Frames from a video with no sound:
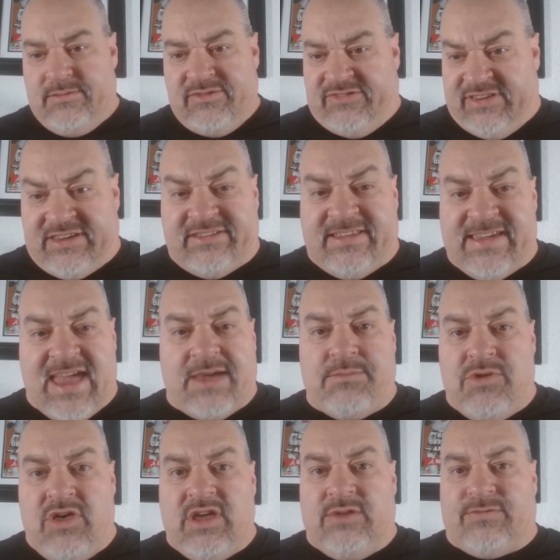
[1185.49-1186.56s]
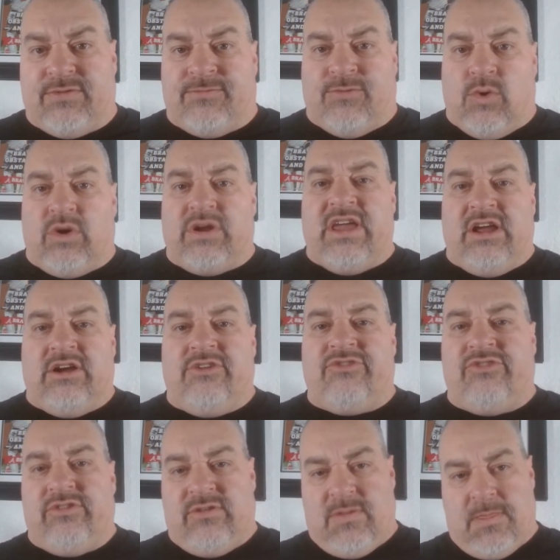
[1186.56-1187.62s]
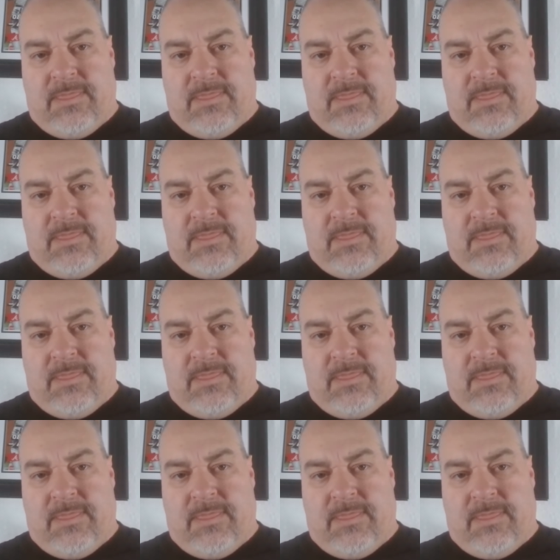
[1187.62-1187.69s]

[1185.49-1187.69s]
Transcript: $68 million for 4 years,